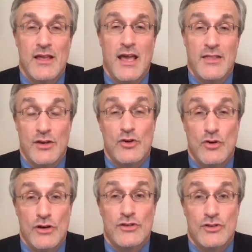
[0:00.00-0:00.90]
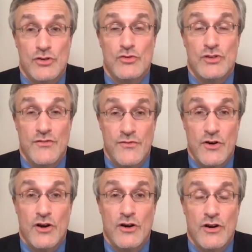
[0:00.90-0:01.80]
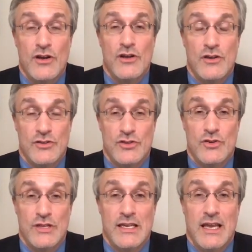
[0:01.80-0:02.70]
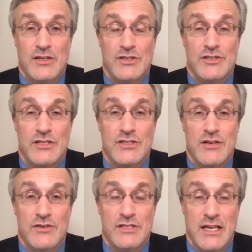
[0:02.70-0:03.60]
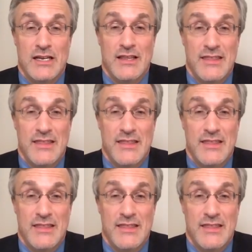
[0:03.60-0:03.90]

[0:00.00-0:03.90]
and the court to defer to the agency's understanding.